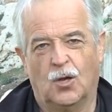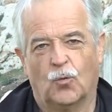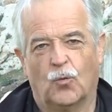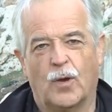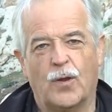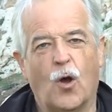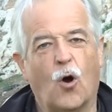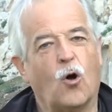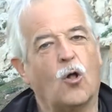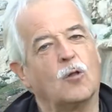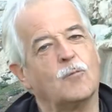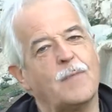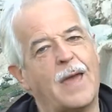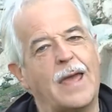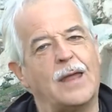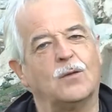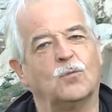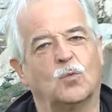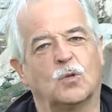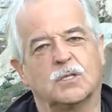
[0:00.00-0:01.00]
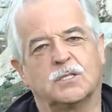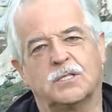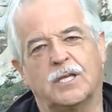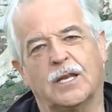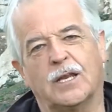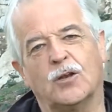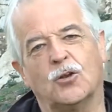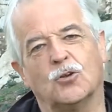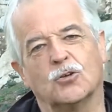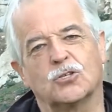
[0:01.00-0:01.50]
when old men will
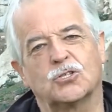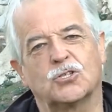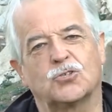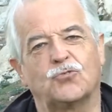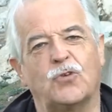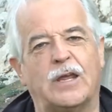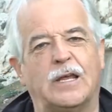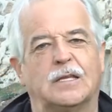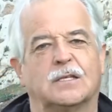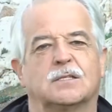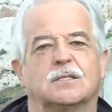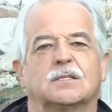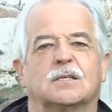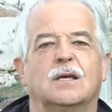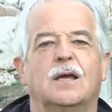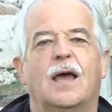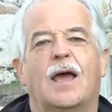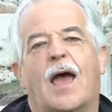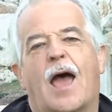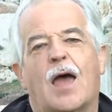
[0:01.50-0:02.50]
sit in her streets,